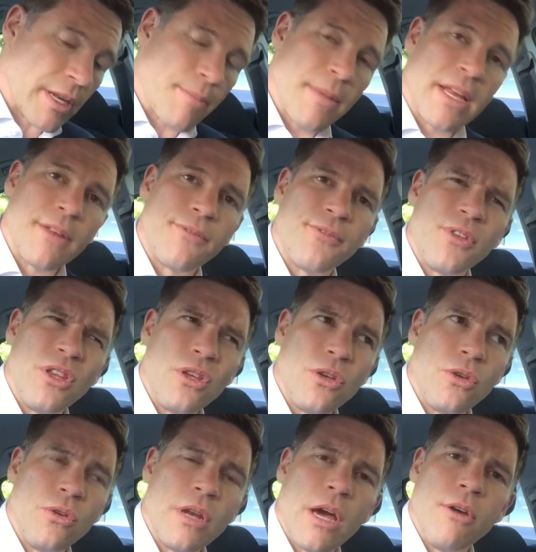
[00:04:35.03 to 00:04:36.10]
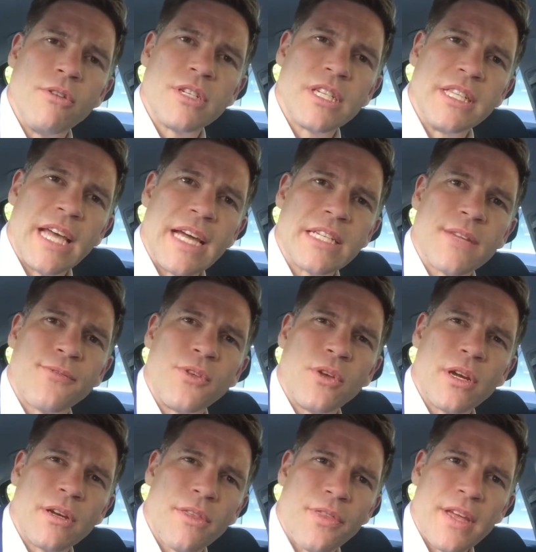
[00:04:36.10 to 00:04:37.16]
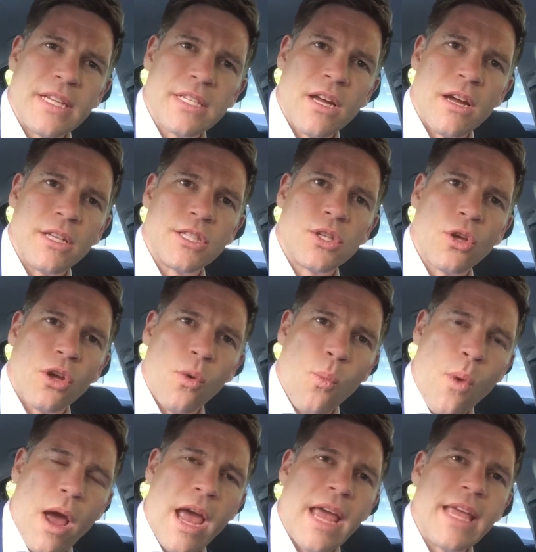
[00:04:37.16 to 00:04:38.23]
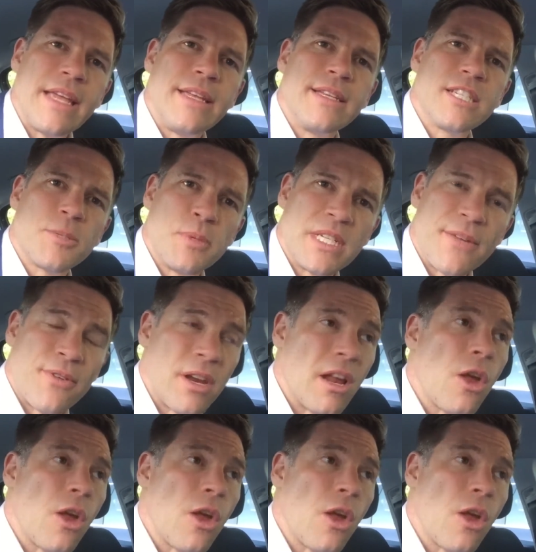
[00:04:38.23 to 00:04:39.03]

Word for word: I made a few notes and there's a few kind of things that I took away specifically.